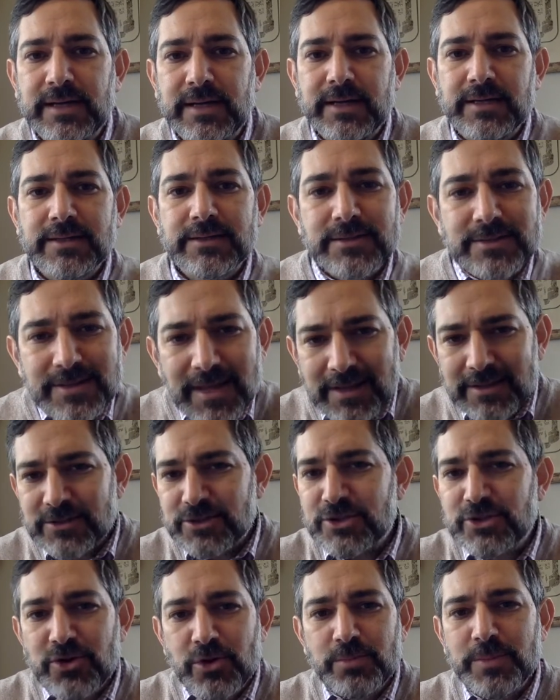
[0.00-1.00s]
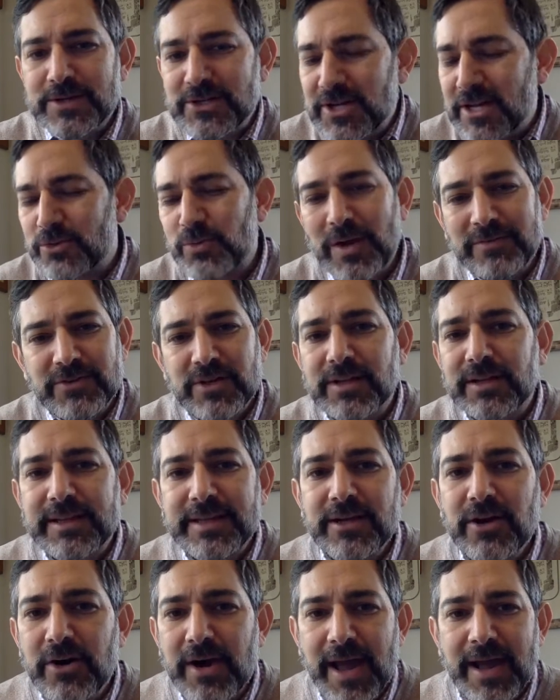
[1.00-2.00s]
it's not so much, yes, we have to
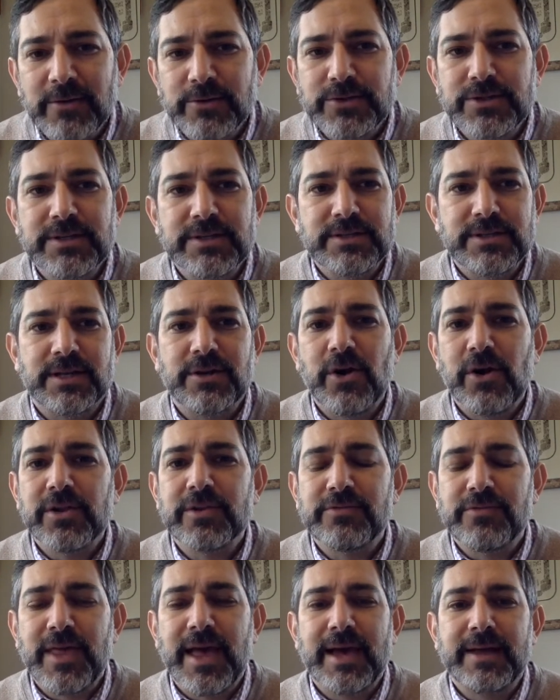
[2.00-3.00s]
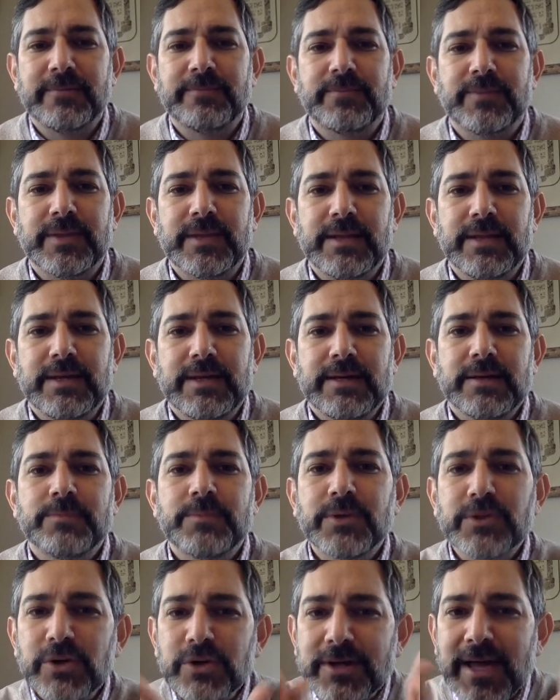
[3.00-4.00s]
clean our houses and all of that,
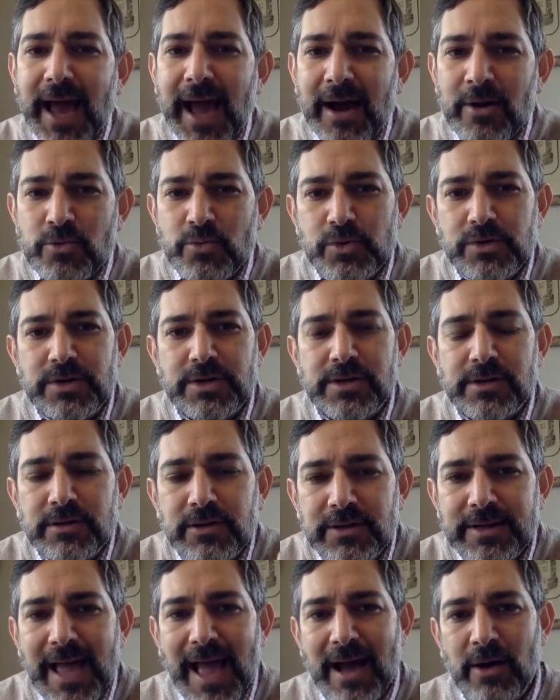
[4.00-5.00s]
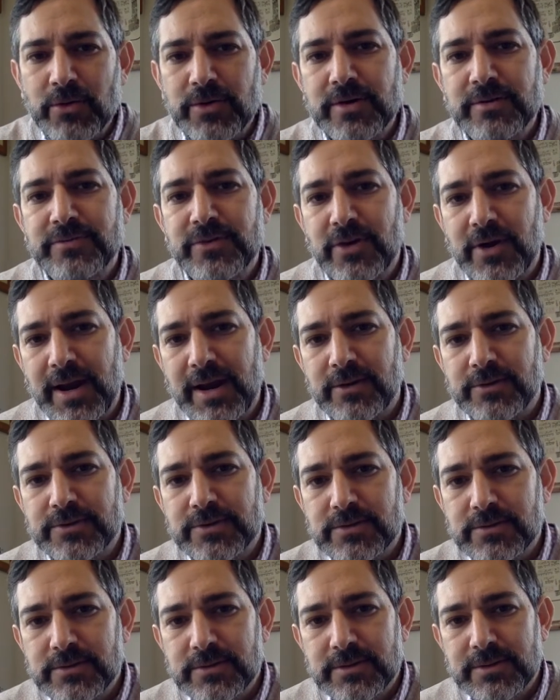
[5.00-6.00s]
but look outward, look out of your
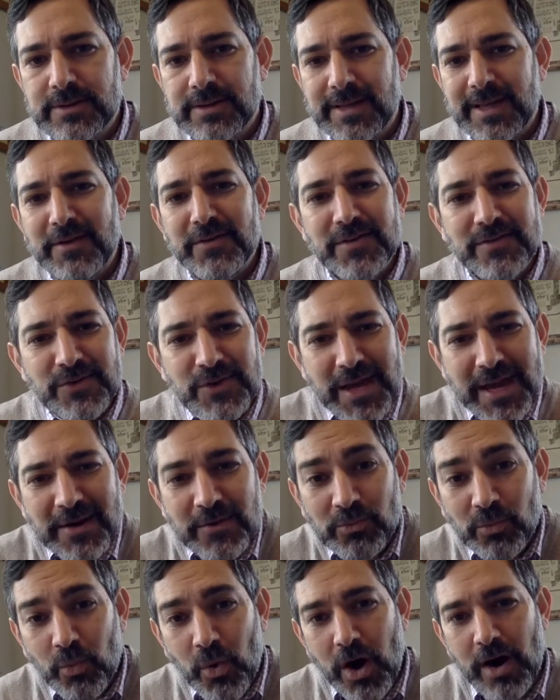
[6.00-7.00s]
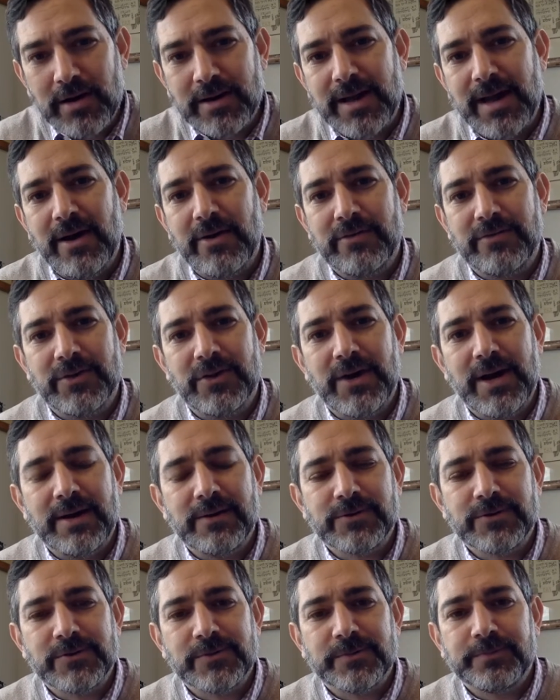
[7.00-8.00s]
house, even if you can't walk out of your
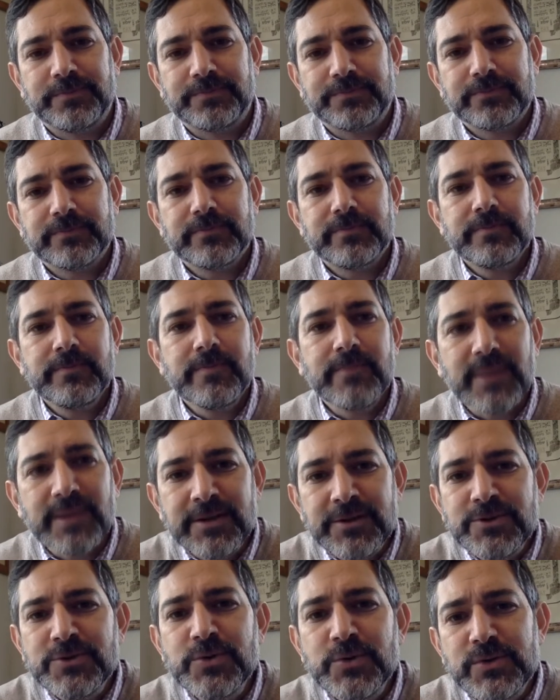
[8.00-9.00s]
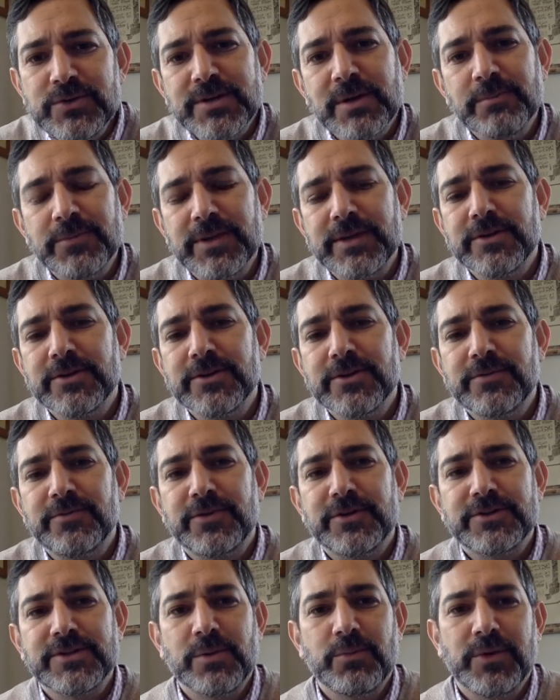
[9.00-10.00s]
house, and do something good for
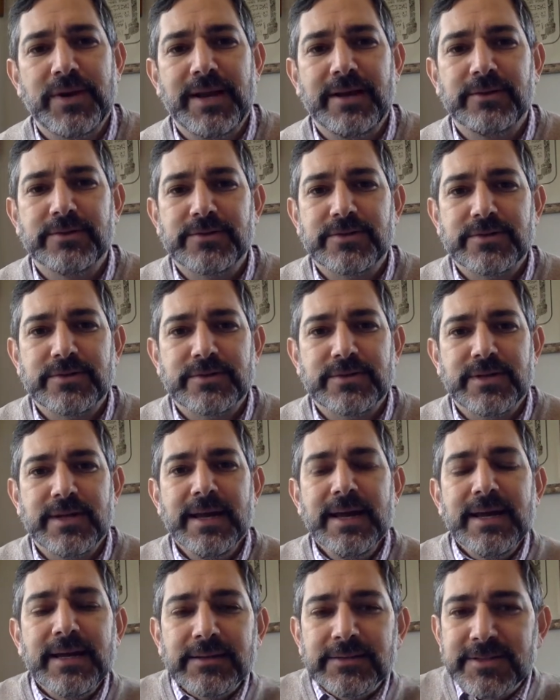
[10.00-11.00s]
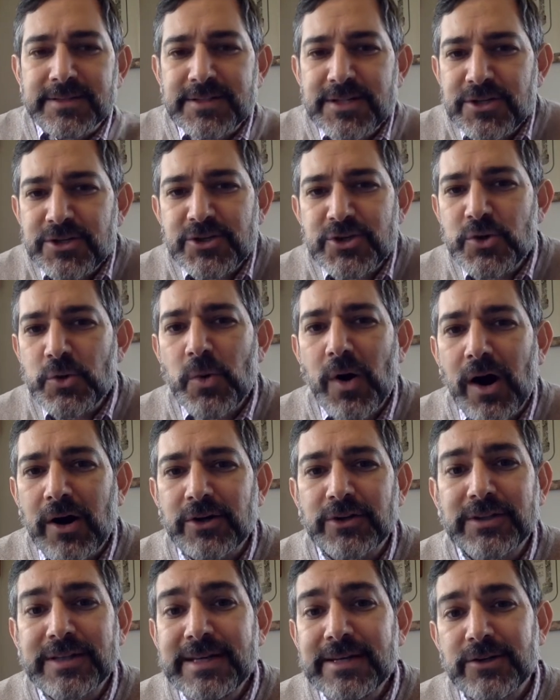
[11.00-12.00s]
someone else. Listen to our
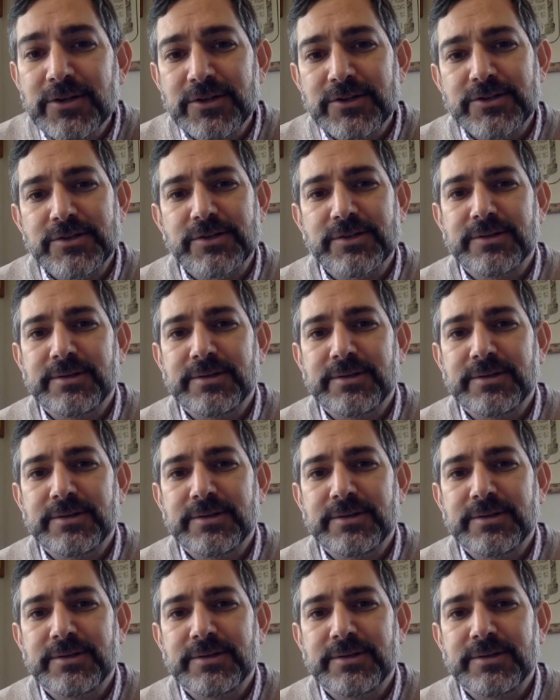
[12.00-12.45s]
leaders,